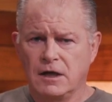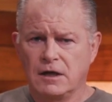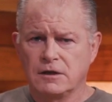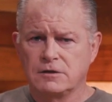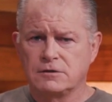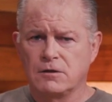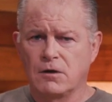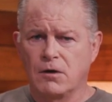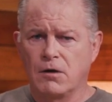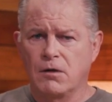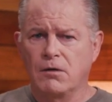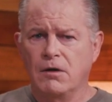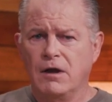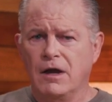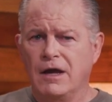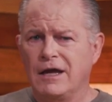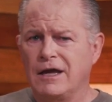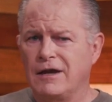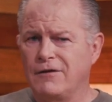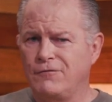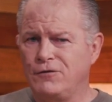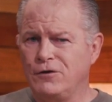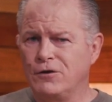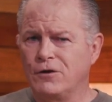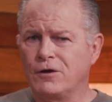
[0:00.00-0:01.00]
So
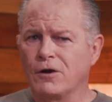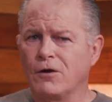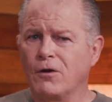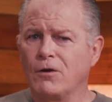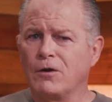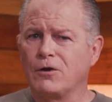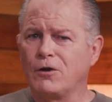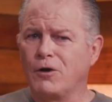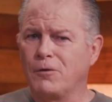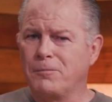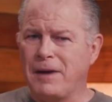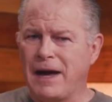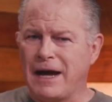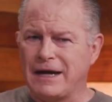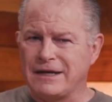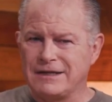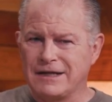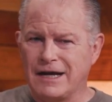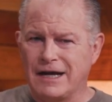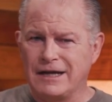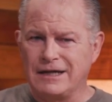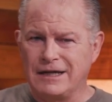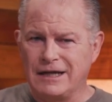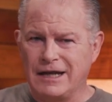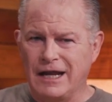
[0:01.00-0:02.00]
if you can only go back
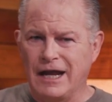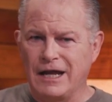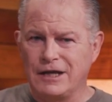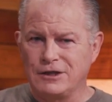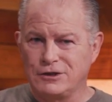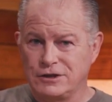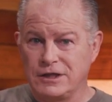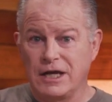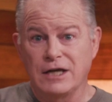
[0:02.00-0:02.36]
90 days,